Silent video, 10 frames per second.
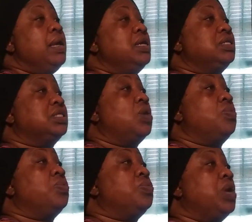And
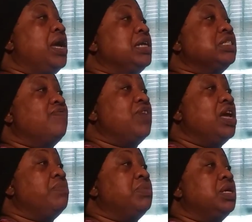so, as a
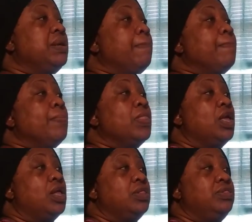family,
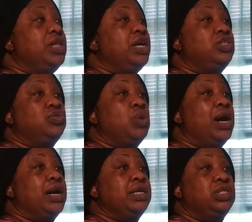they
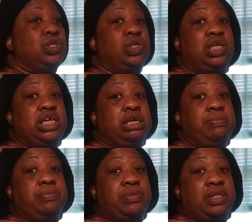try to keep
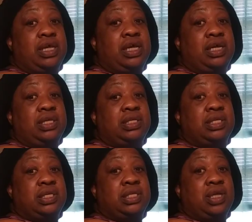things
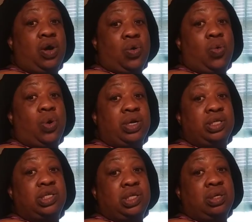according
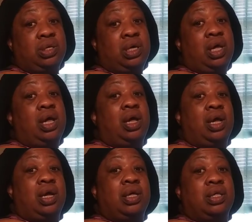to
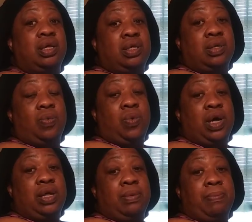
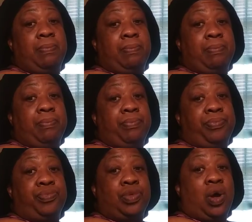what Mm,
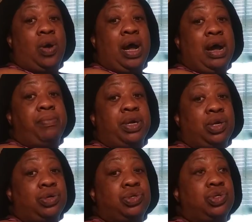no, I'm
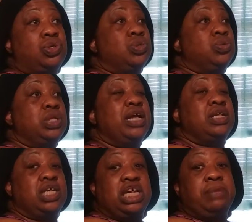allergic to, they
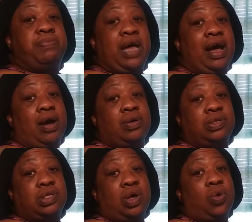keep the
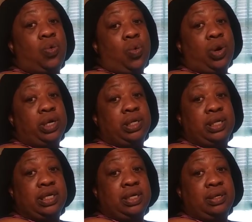house
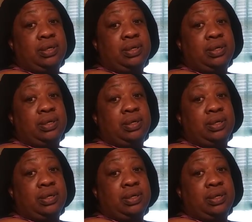accordingly